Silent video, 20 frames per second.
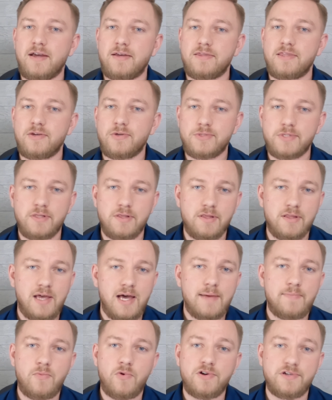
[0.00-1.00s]
There's a
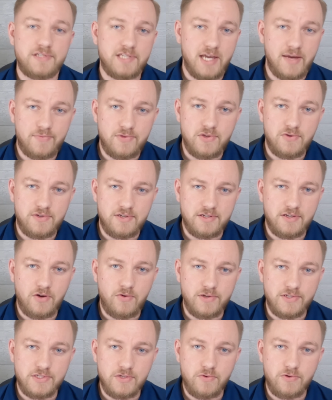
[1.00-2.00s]
lot more depth you can go
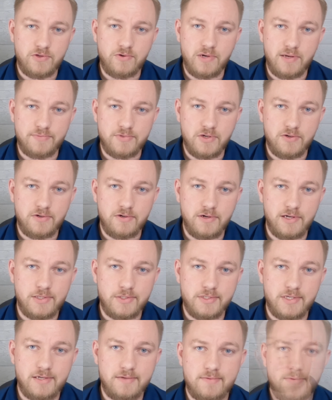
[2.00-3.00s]
into with
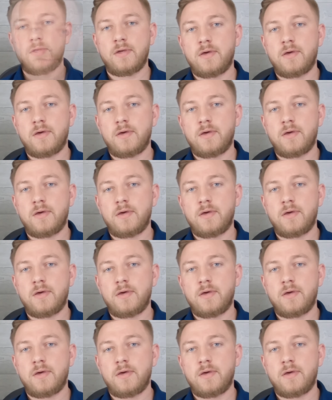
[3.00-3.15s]
cryptocurrency.